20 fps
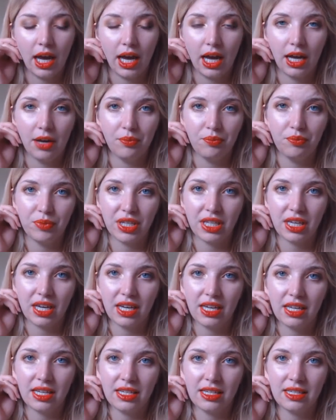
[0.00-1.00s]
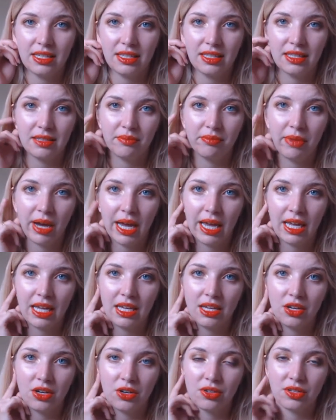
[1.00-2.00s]
um, because
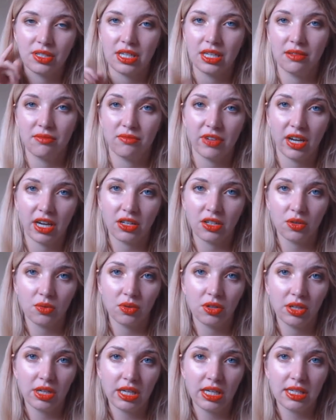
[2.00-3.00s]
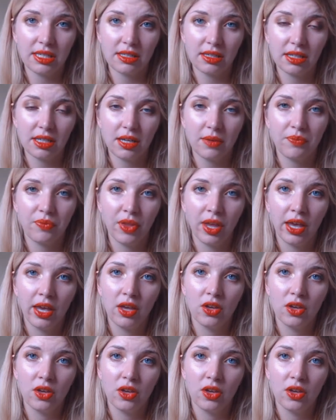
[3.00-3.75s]
my ears get infected really easily.